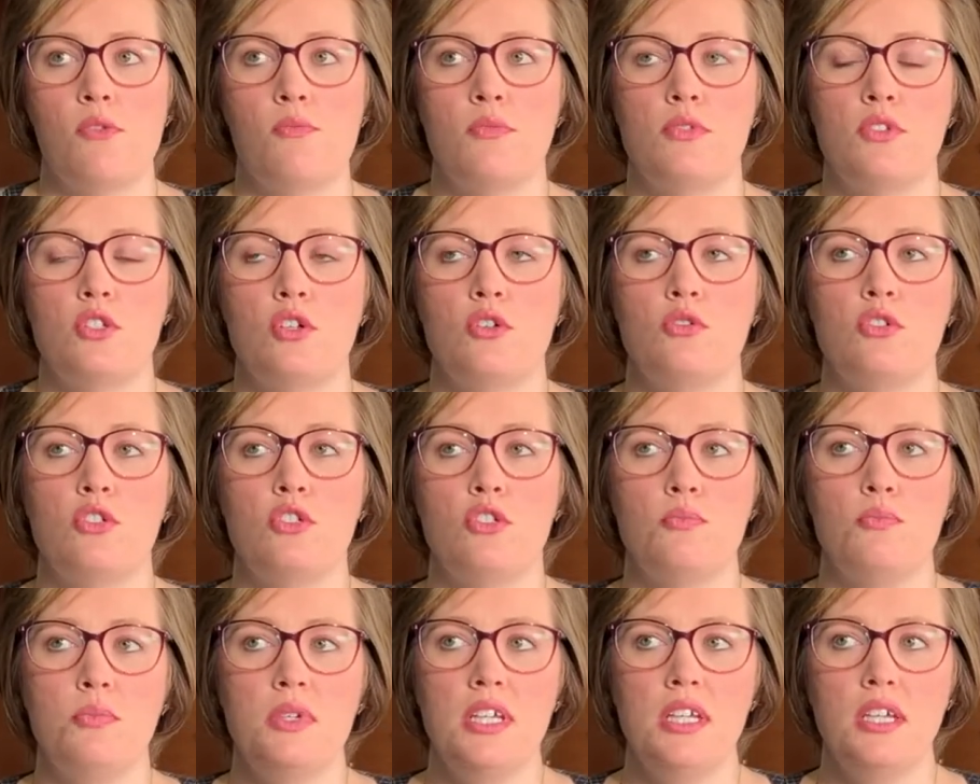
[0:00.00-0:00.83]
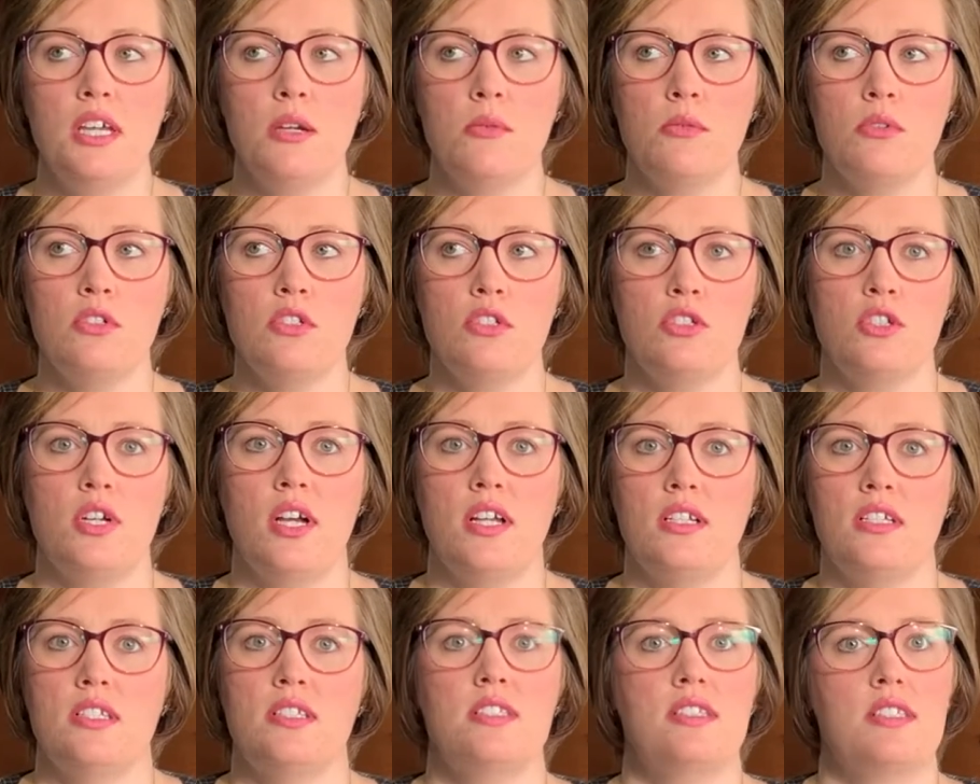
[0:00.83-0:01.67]
So just being able to try
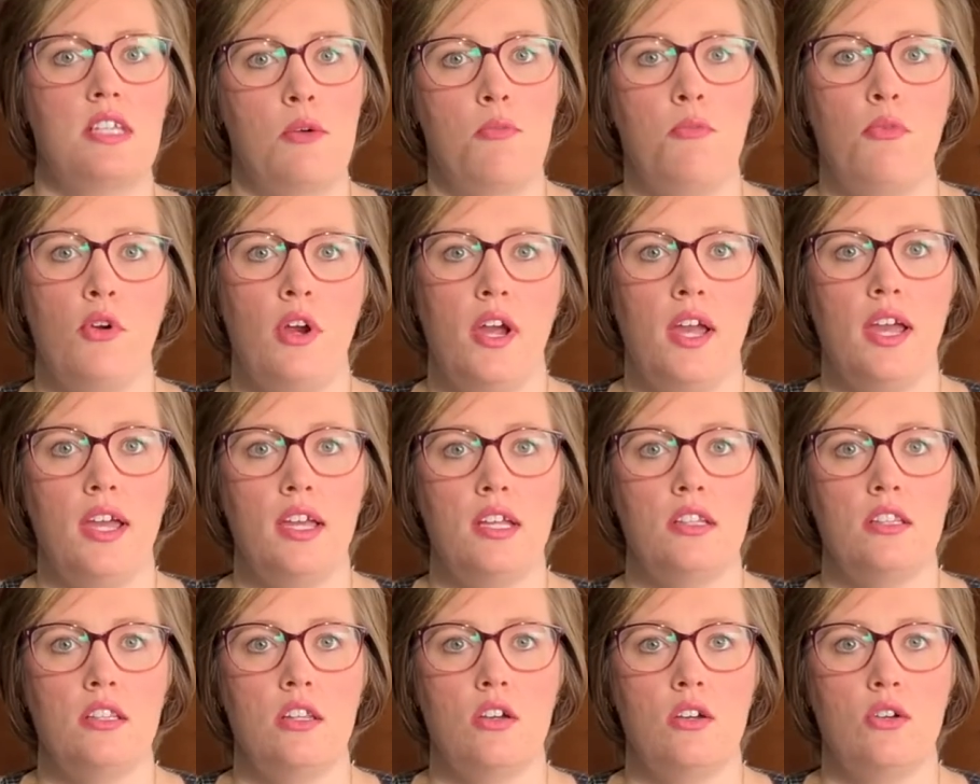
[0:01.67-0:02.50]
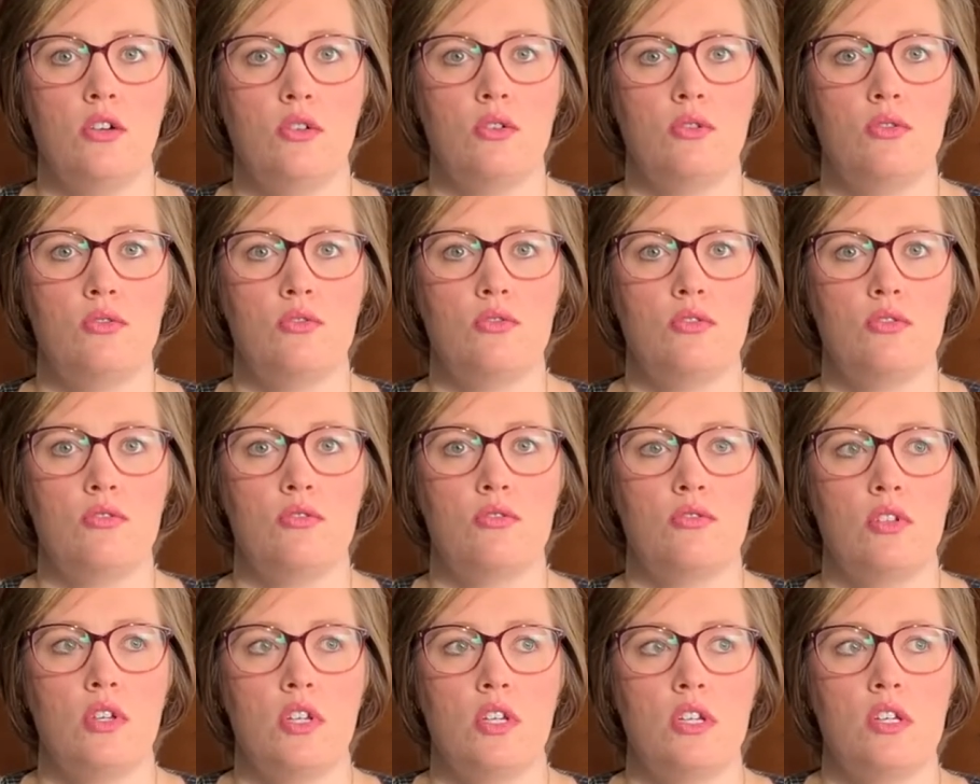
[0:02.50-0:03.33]
to separate those